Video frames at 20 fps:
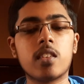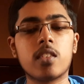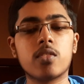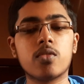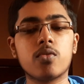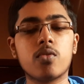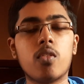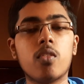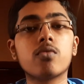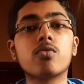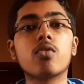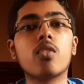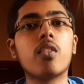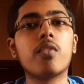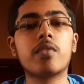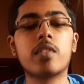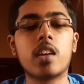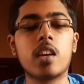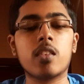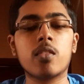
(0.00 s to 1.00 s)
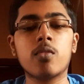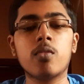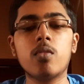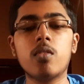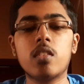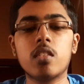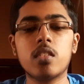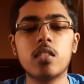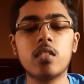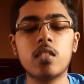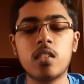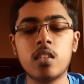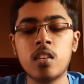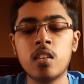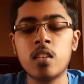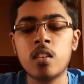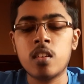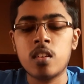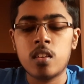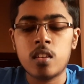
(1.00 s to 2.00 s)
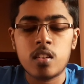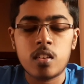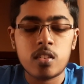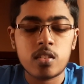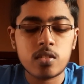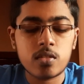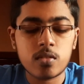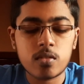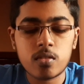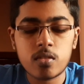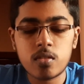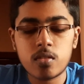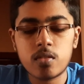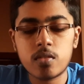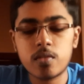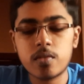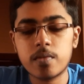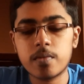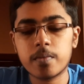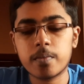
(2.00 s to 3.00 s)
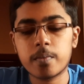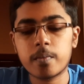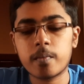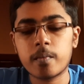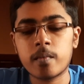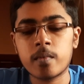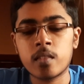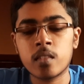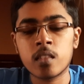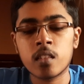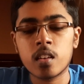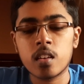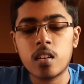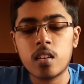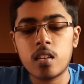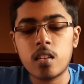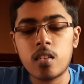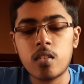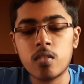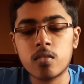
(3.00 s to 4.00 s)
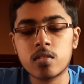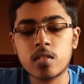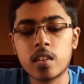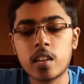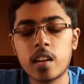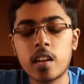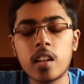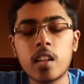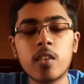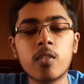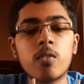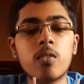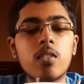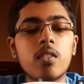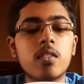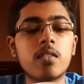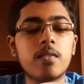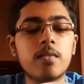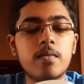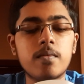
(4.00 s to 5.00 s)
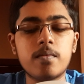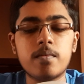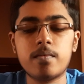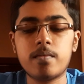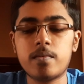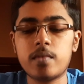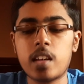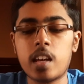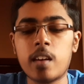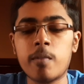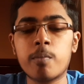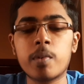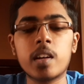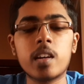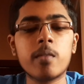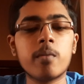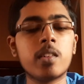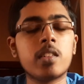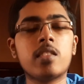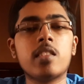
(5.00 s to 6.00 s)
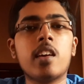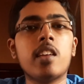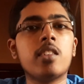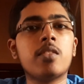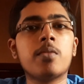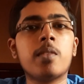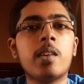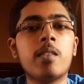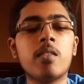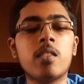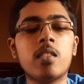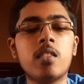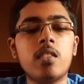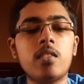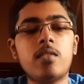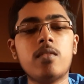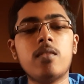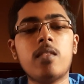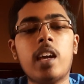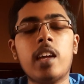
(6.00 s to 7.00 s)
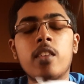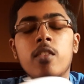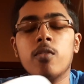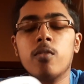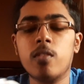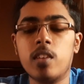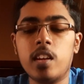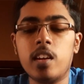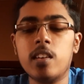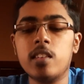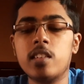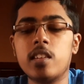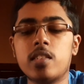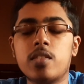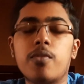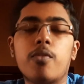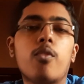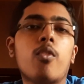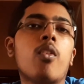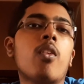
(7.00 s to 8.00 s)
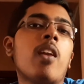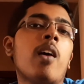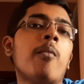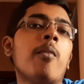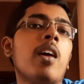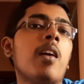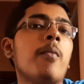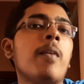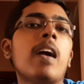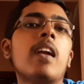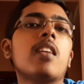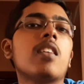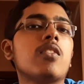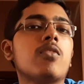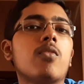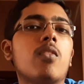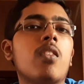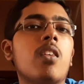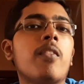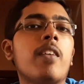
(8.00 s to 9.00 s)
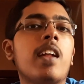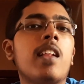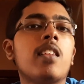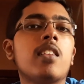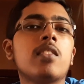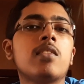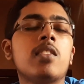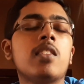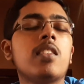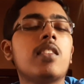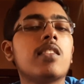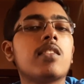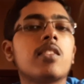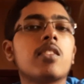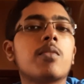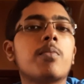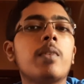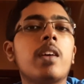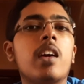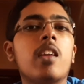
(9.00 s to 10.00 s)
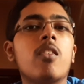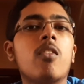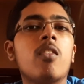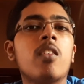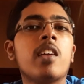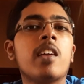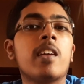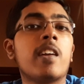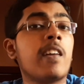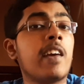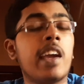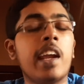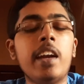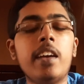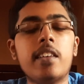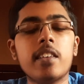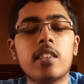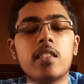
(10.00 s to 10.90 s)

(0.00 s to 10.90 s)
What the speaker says: are so soft and good. So looks really good. I am pretty much satisfied with this. And you need just 4 AA batteries only, while the CT6B and all needed 8.